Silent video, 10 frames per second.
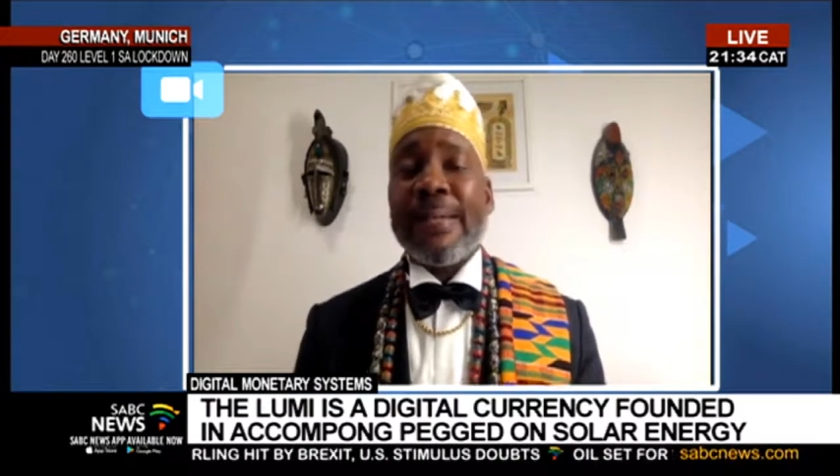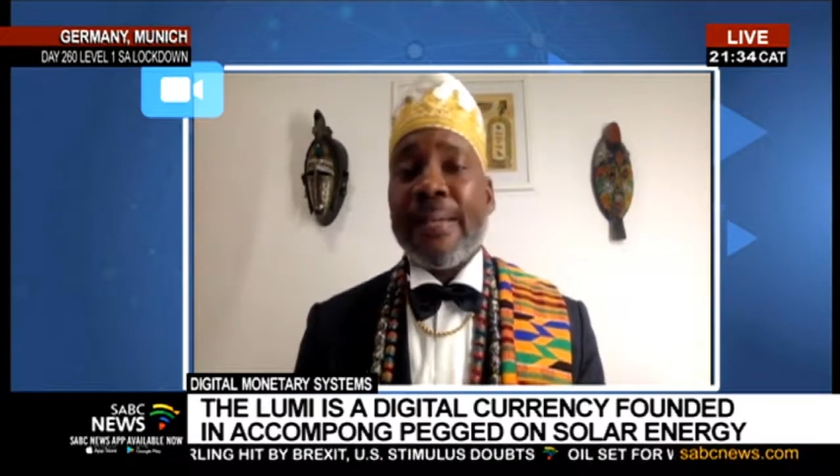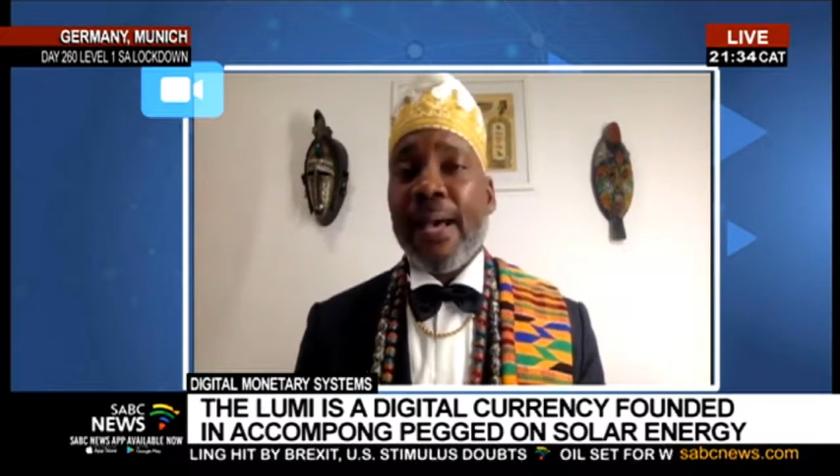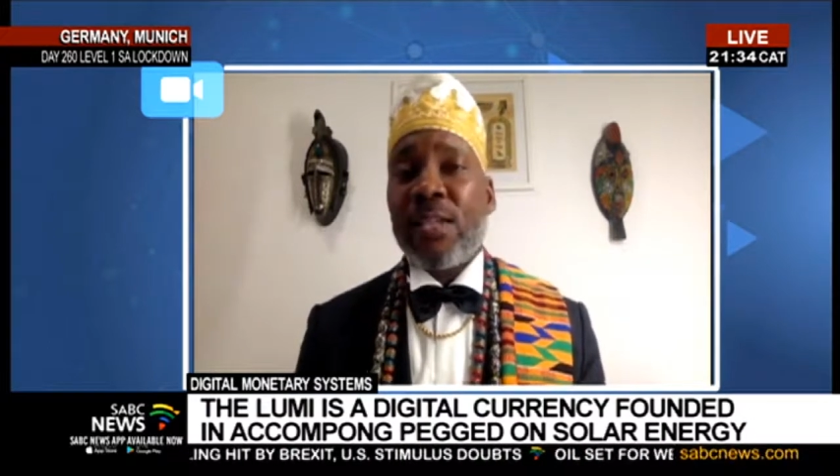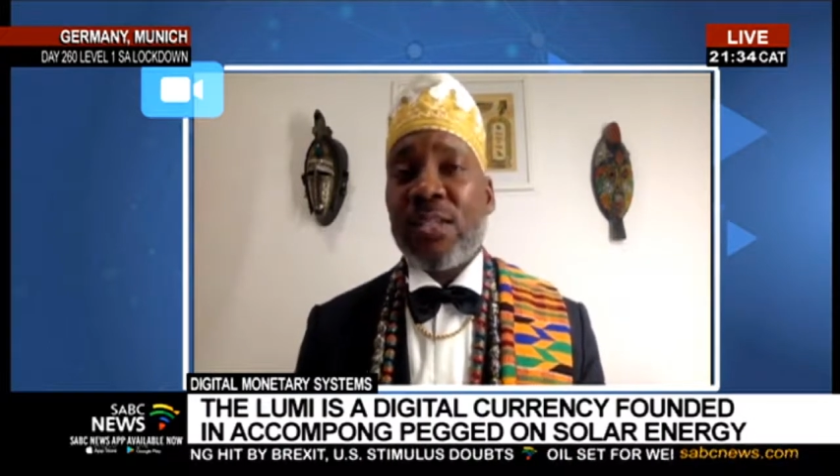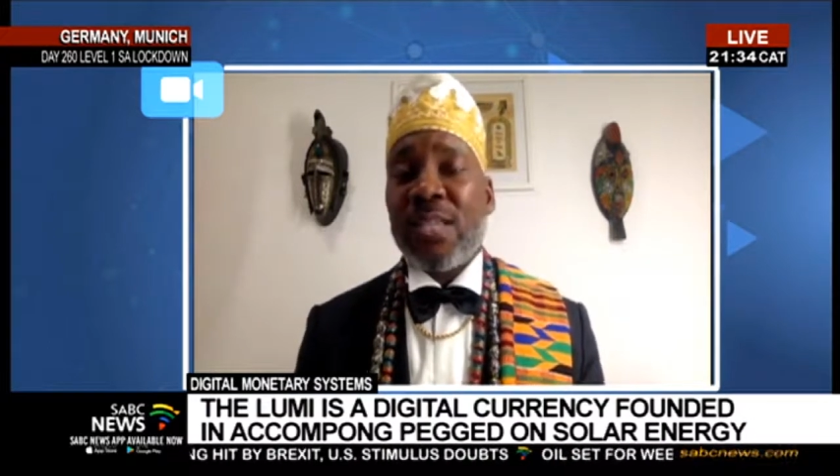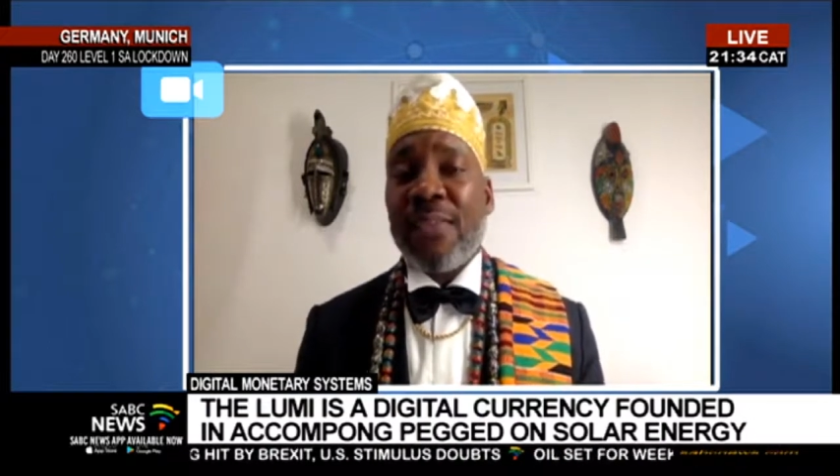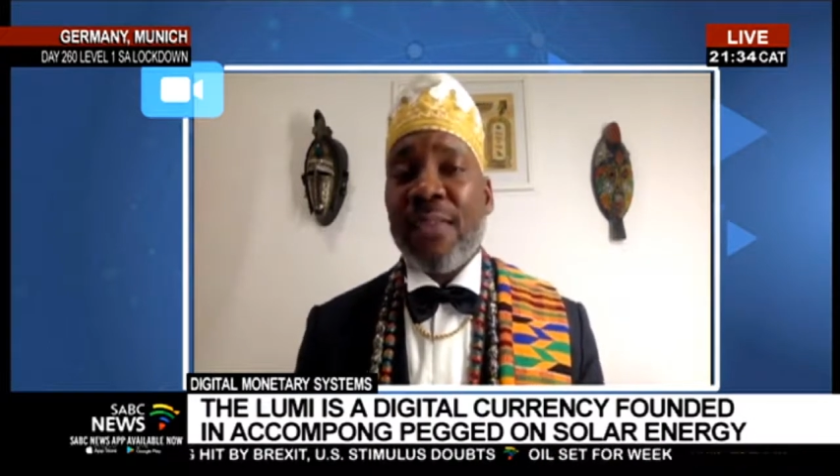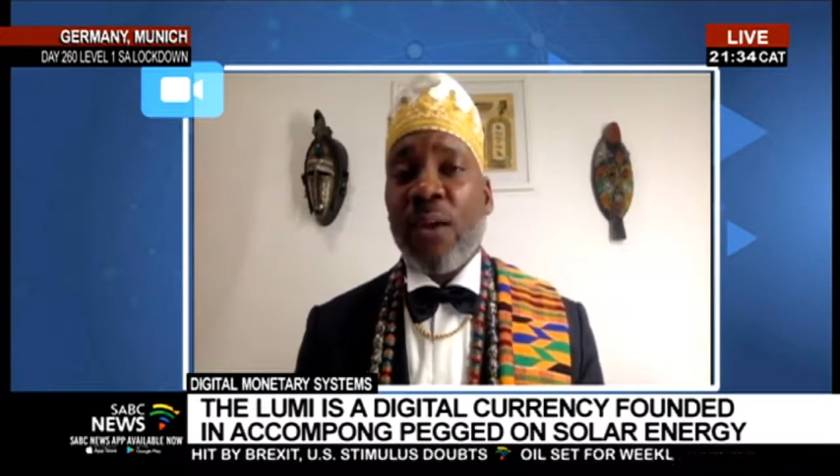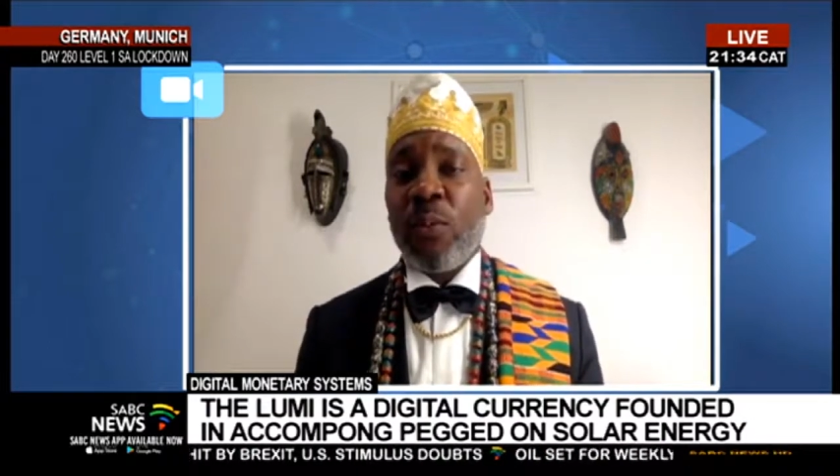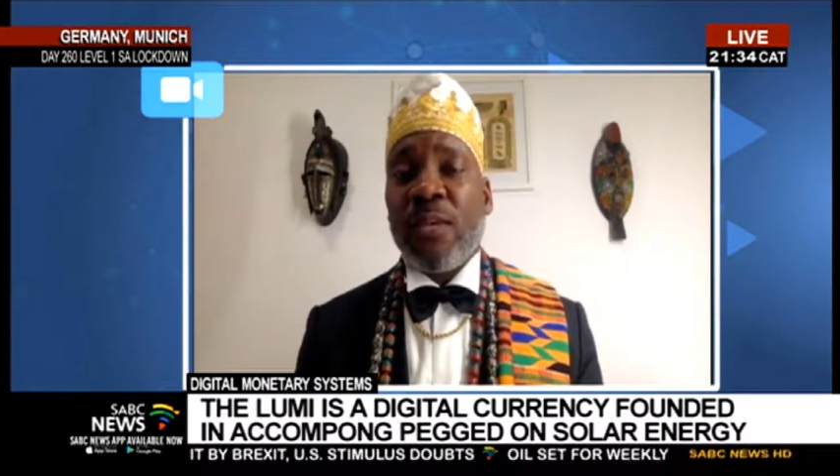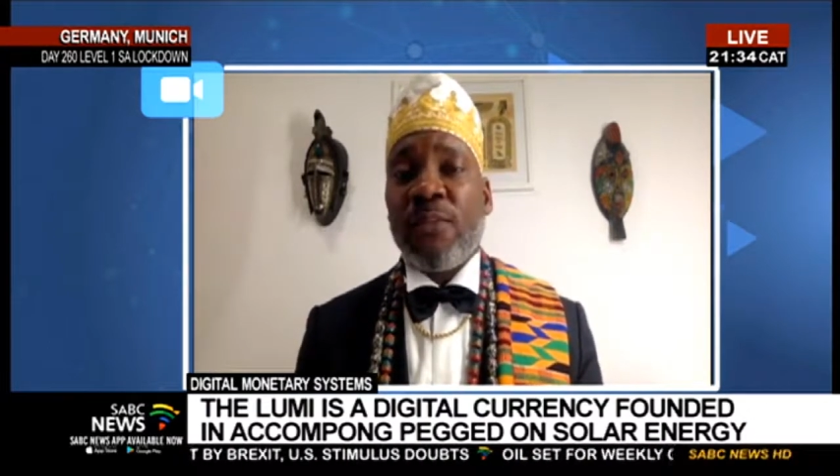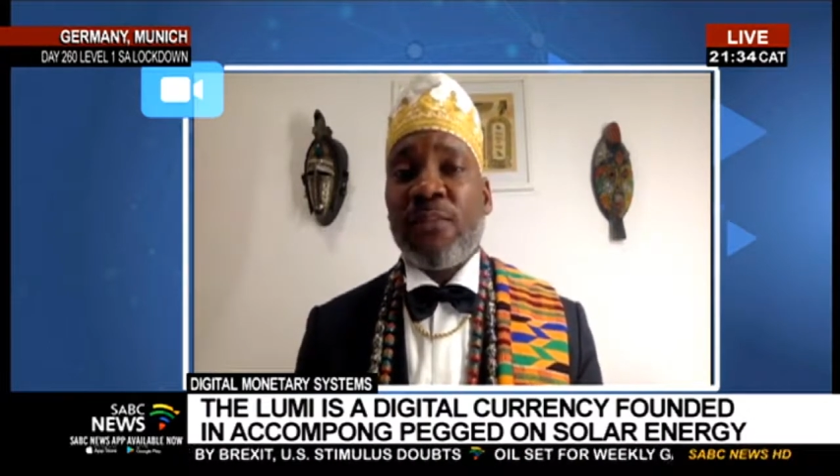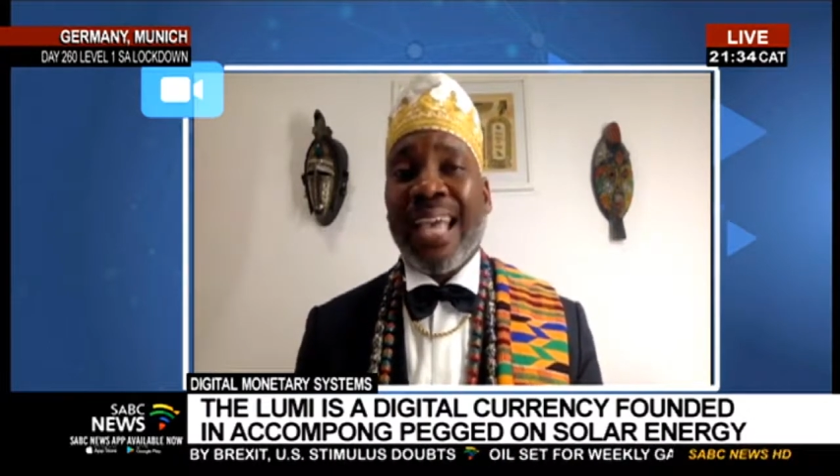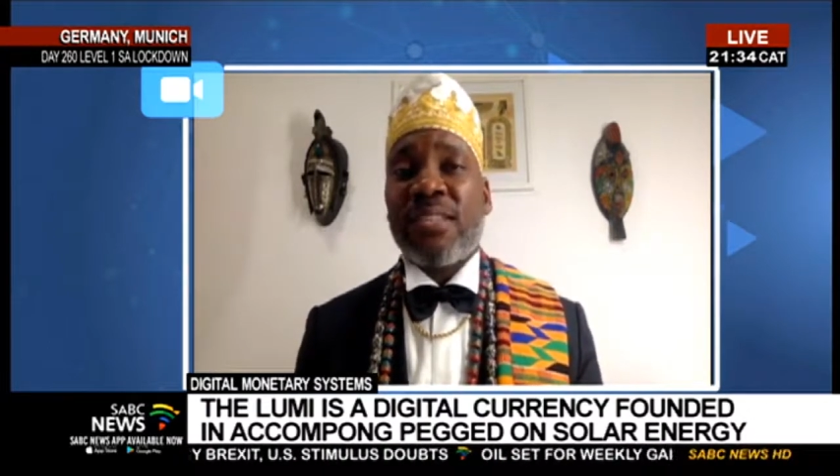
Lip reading: Not to say that we've